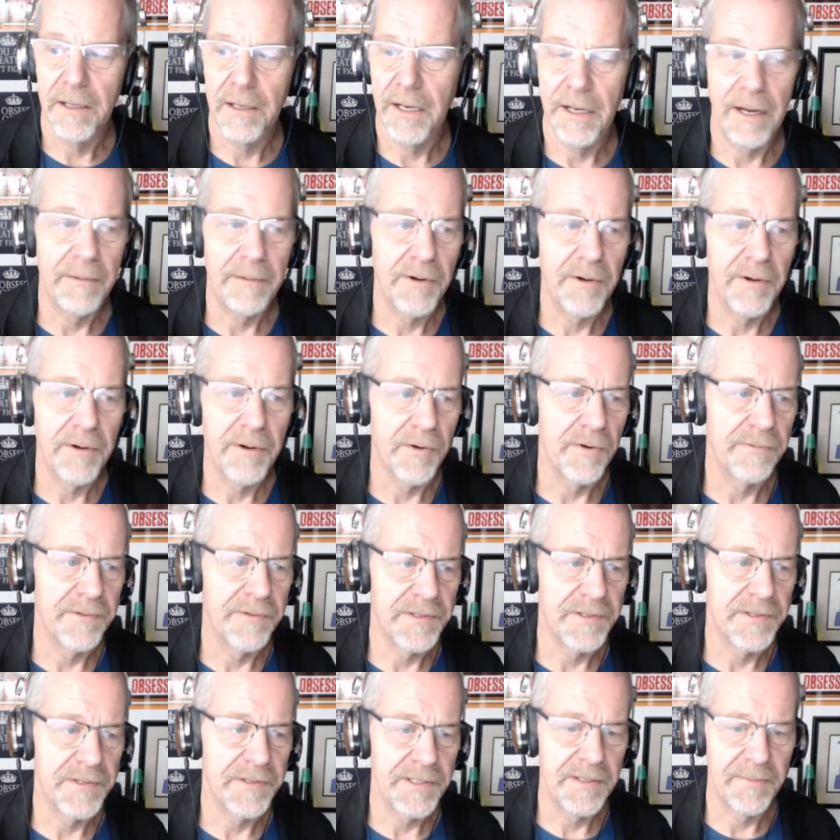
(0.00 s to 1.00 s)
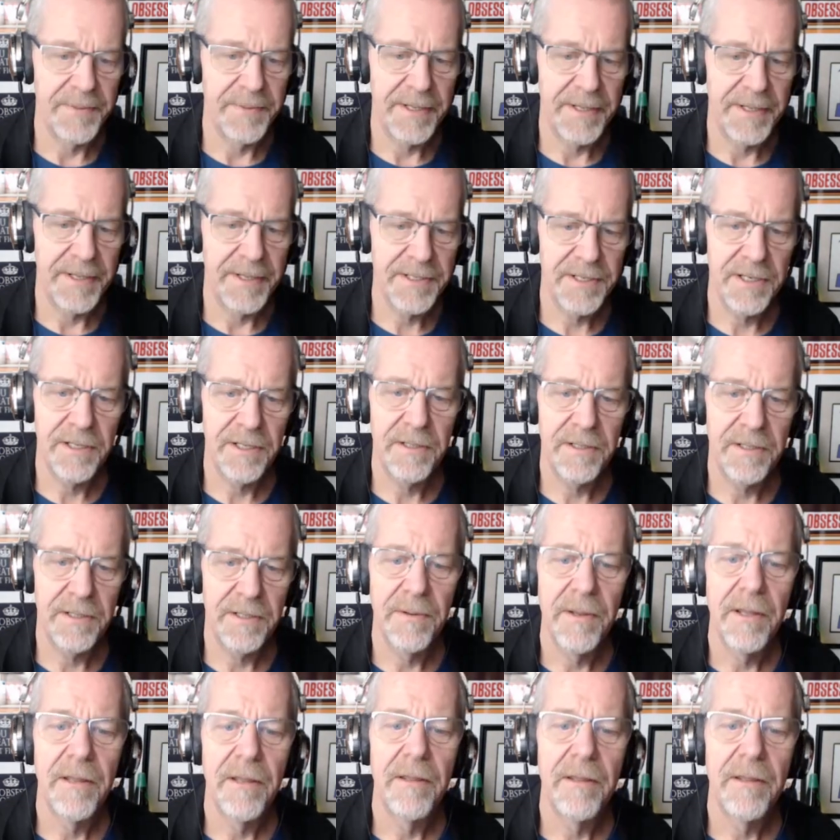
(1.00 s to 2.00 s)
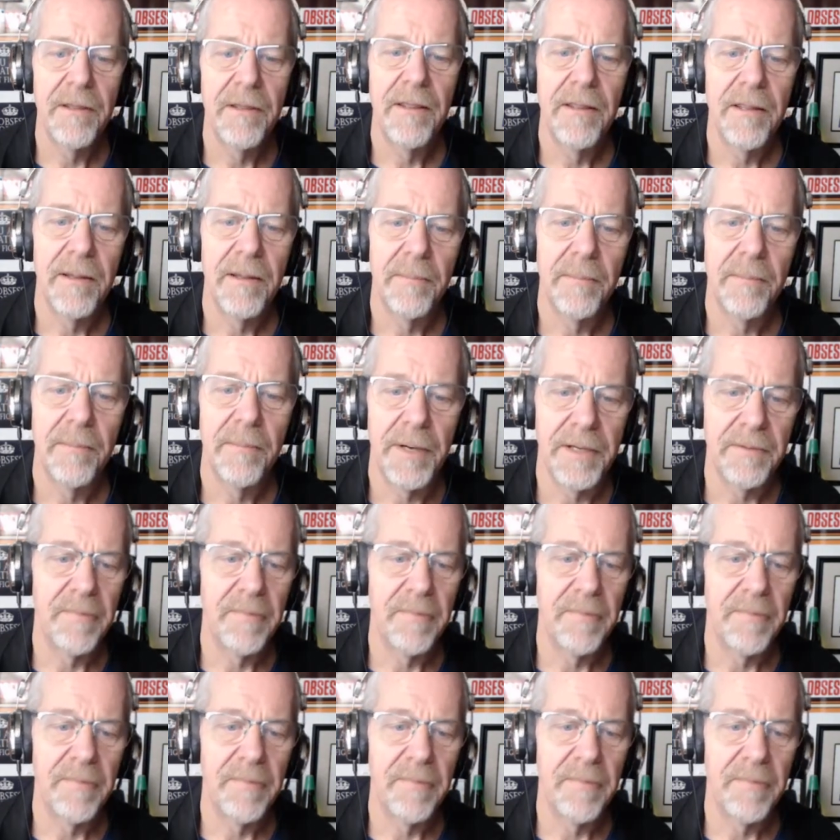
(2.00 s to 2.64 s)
don't know if it's in the picture, but